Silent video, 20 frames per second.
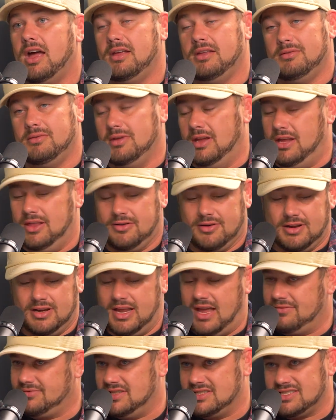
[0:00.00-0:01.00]
I'm
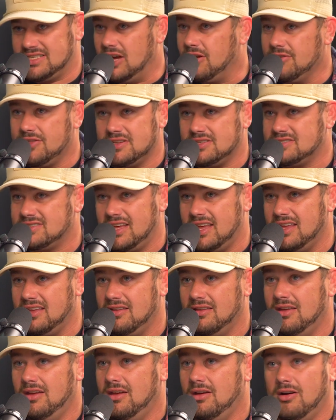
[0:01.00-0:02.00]
either going to have to sell this
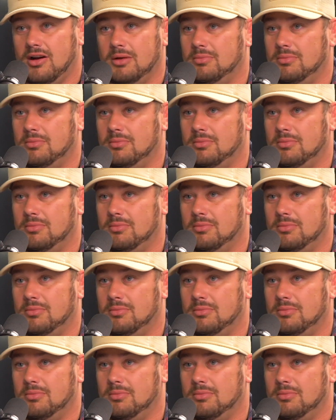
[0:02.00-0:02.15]
thing,